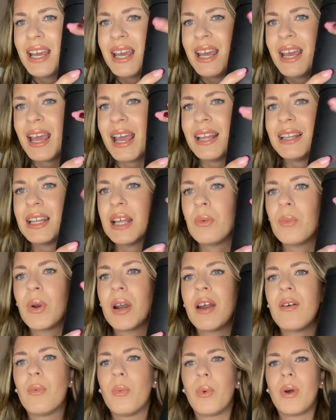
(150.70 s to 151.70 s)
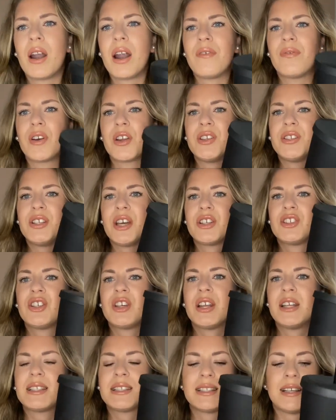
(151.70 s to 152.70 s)
And then when it, wherever you touch it,
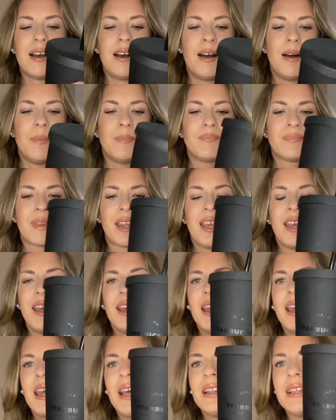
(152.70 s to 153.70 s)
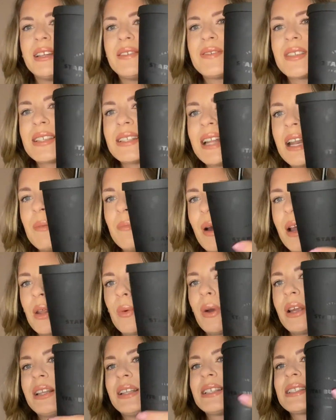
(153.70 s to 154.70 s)
it's um, it leaves a stain. By the
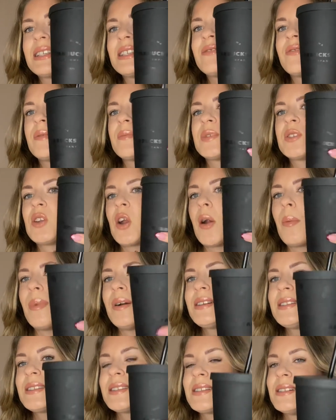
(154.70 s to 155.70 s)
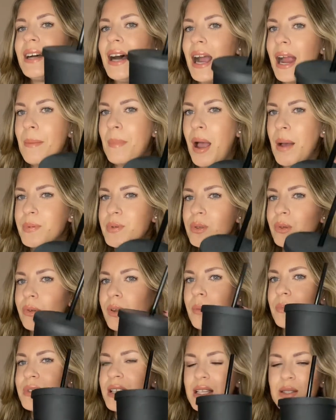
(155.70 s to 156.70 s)
way, this is from Starbucks. I am absolutely
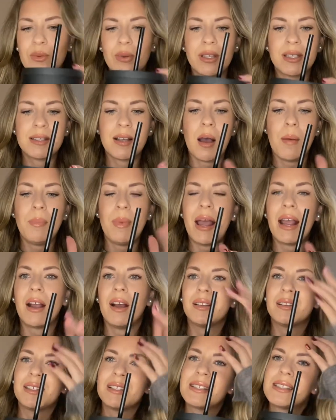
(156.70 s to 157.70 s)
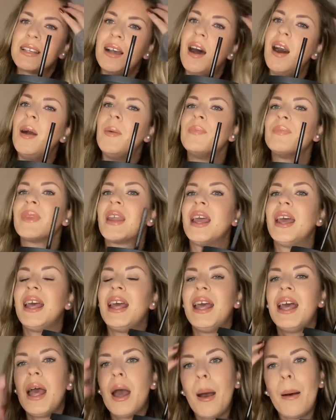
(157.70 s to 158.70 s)
obsessed with this cup. I got this um,
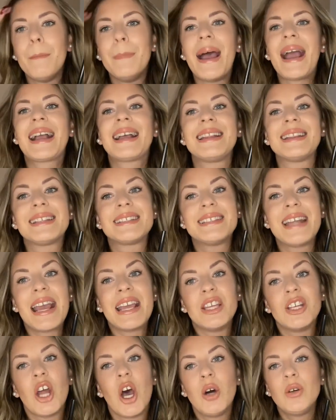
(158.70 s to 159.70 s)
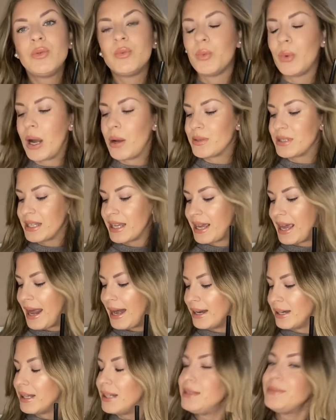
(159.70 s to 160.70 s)
back in the day, you know, when I was in
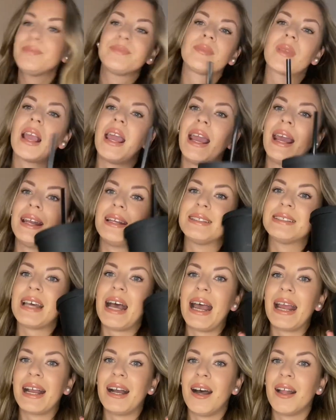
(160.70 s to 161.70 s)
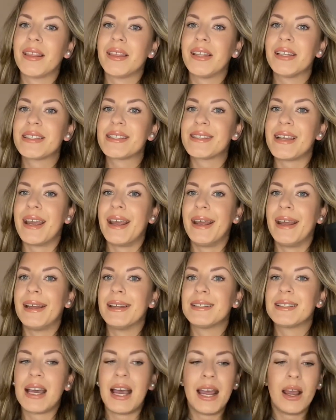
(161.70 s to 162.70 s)
Canada. And I got this
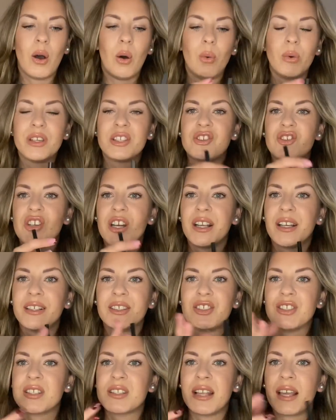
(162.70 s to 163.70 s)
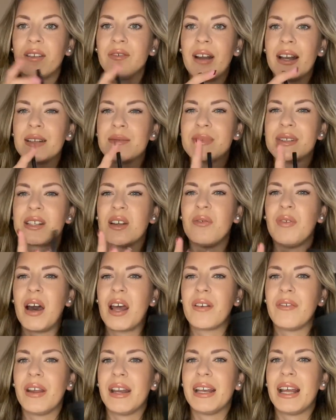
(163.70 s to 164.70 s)
and I always drink just like random stuff out
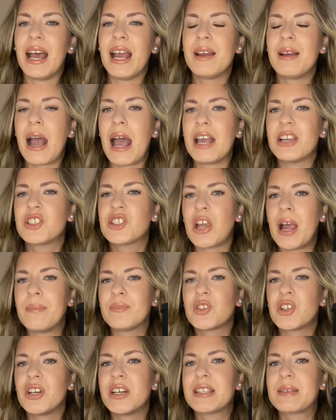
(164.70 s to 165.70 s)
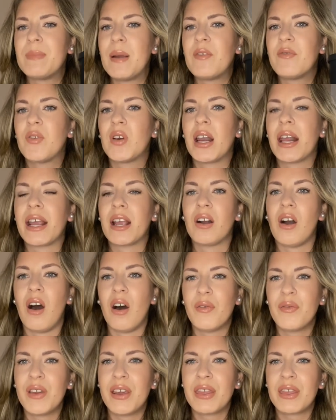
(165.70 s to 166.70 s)
of it. I, I I'm sure it's meant for like
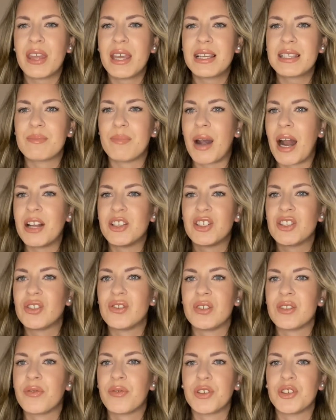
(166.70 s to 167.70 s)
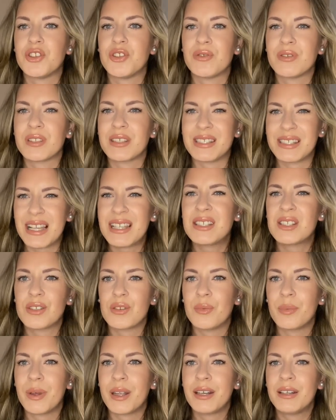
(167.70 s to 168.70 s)
coffee and things, but I just use it for juice. Is that
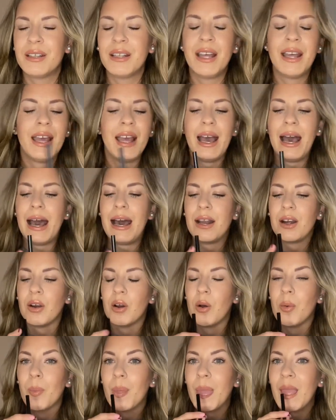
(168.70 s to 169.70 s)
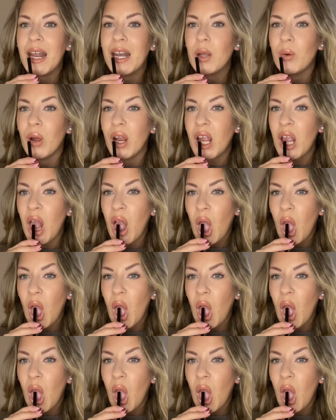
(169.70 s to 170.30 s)
stupid? I don't know. Anyway.